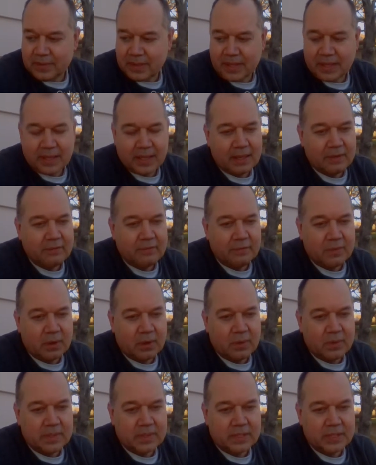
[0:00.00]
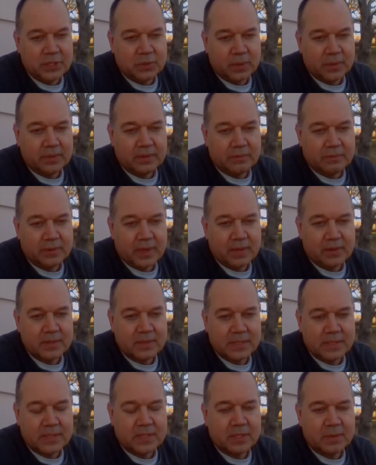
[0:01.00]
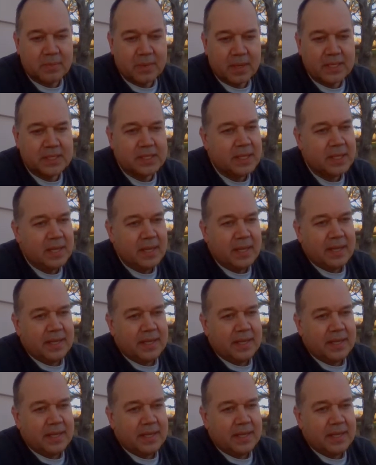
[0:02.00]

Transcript: I, have always enjoyed their fragrances so much.